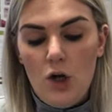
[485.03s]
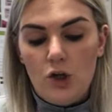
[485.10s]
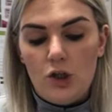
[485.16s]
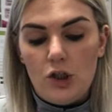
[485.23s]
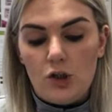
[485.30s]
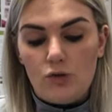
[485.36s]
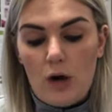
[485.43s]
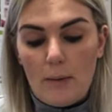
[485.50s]

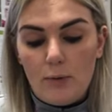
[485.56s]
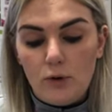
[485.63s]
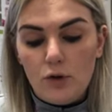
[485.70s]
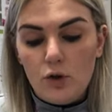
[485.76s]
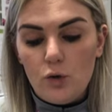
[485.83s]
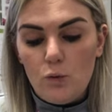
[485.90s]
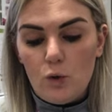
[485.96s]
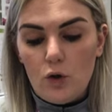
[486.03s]
She scrabbled
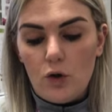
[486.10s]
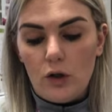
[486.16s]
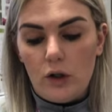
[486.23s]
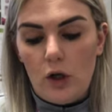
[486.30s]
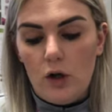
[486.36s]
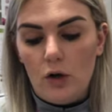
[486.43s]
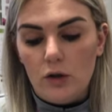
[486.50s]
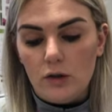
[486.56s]
to the wall
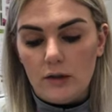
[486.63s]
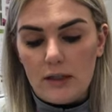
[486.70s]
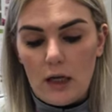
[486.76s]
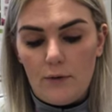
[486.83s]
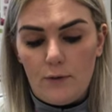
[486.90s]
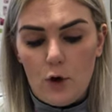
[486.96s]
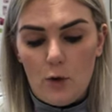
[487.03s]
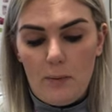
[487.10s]
and hurled
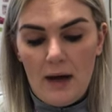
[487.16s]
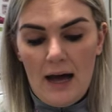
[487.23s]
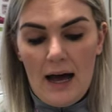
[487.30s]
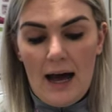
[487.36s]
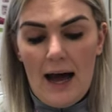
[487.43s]
herself up.